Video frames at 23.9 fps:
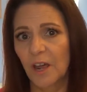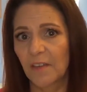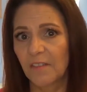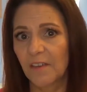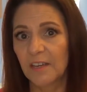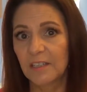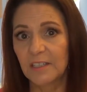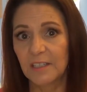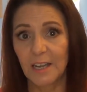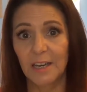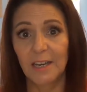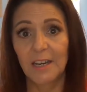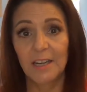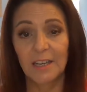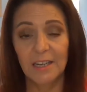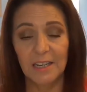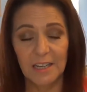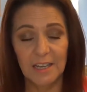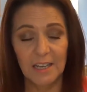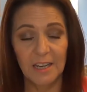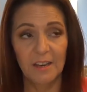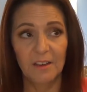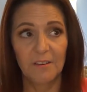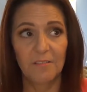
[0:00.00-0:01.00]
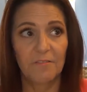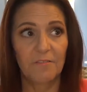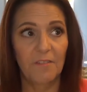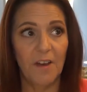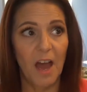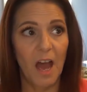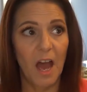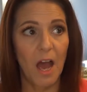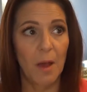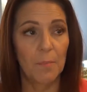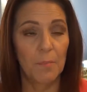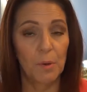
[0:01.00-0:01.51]
Now, they didn't give
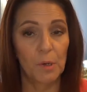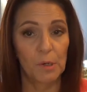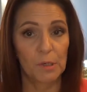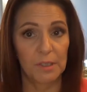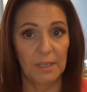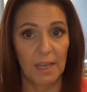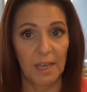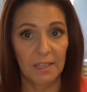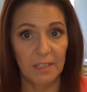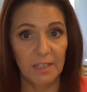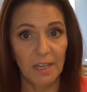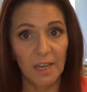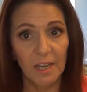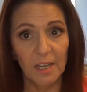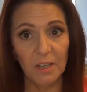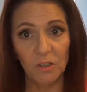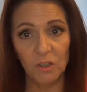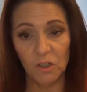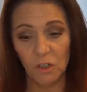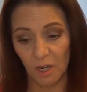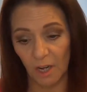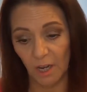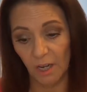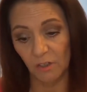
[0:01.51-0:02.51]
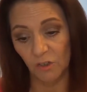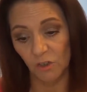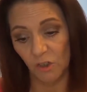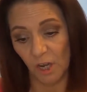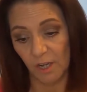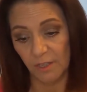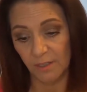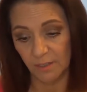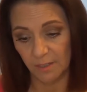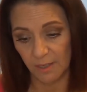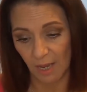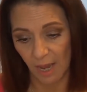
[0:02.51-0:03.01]
a percentage. It
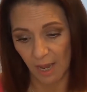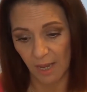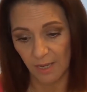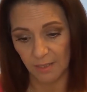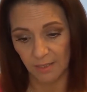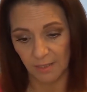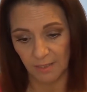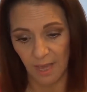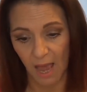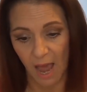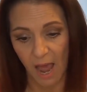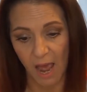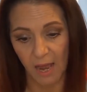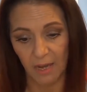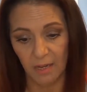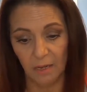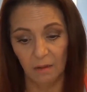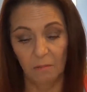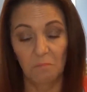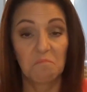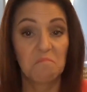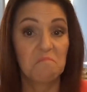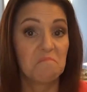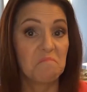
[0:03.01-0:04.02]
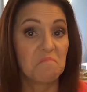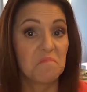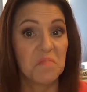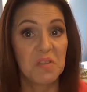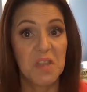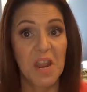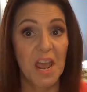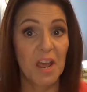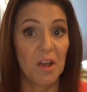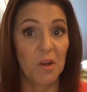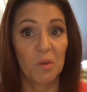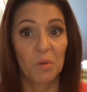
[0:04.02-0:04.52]
just says that
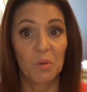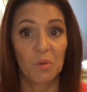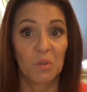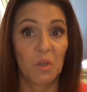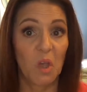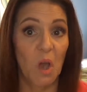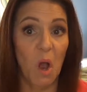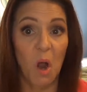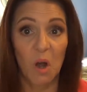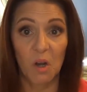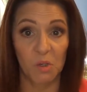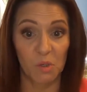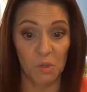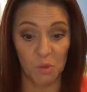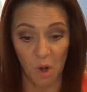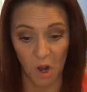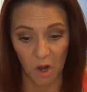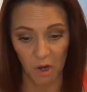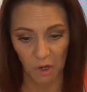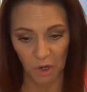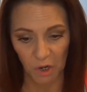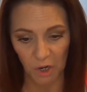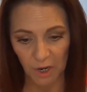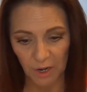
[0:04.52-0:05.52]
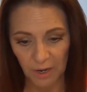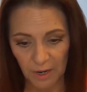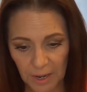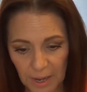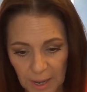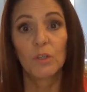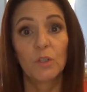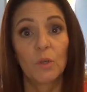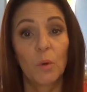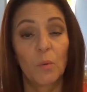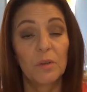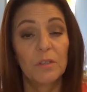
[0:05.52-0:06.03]
nails are stronger.
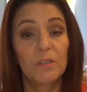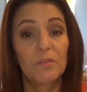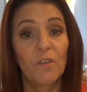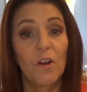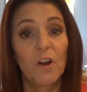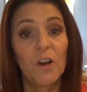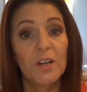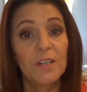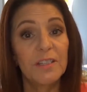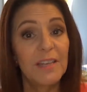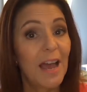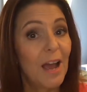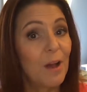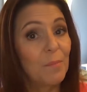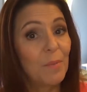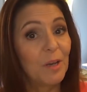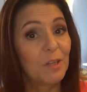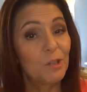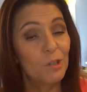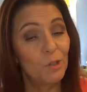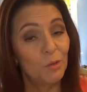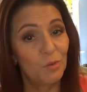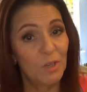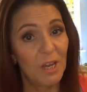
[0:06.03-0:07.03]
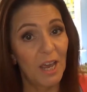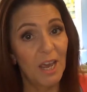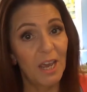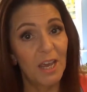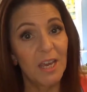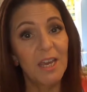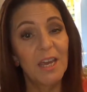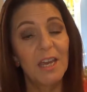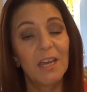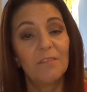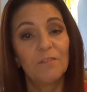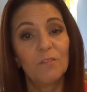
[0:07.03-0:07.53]
So as far as how much you
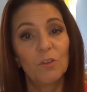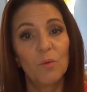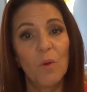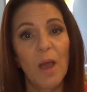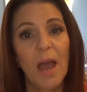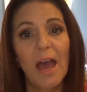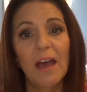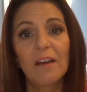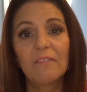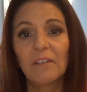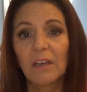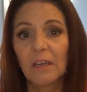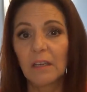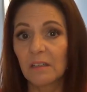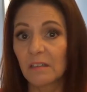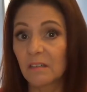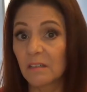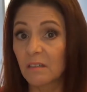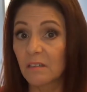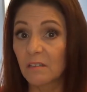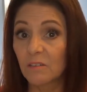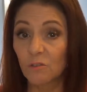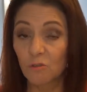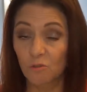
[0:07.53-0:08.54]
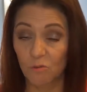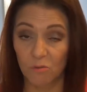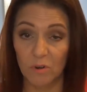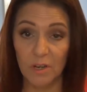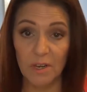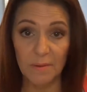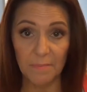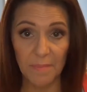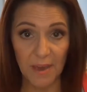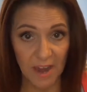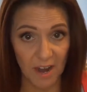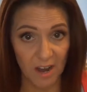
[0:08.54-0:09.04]
take, if you have
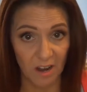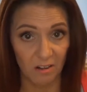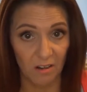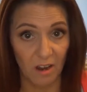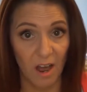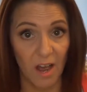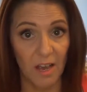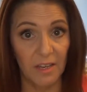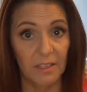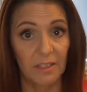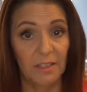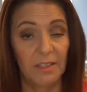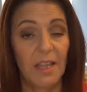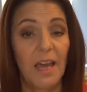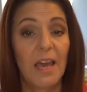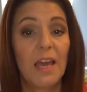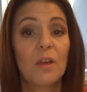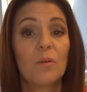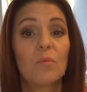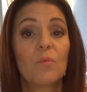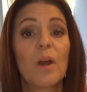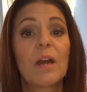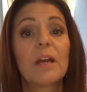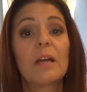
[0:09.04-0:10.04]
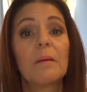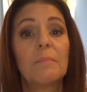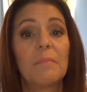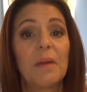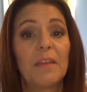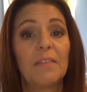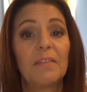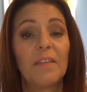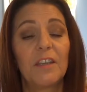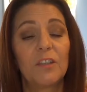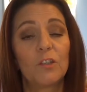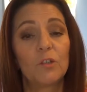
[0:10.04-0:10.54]
extreme hair loss, they
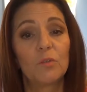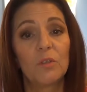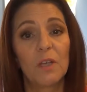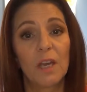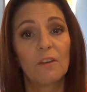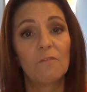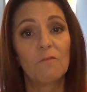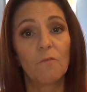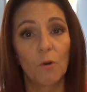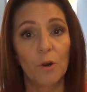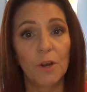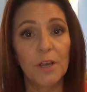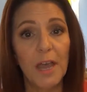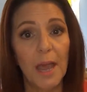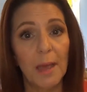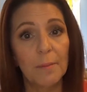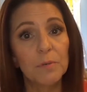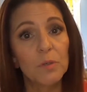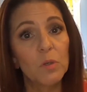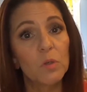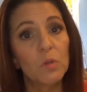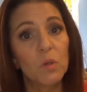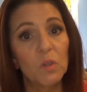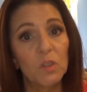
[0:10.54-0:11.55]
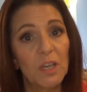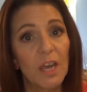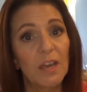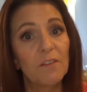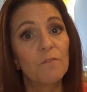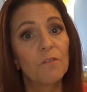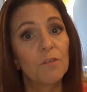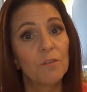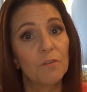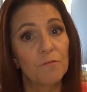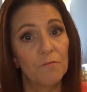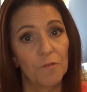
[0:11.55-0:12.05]
recommend that you take 4 capsules a day
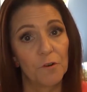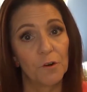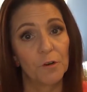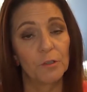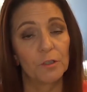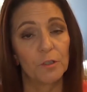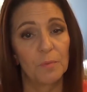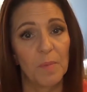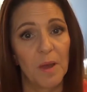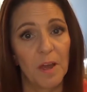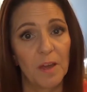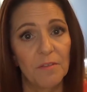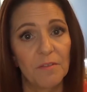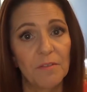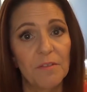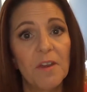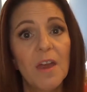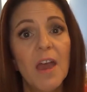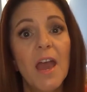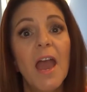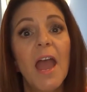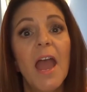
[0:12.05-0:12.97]
for the first month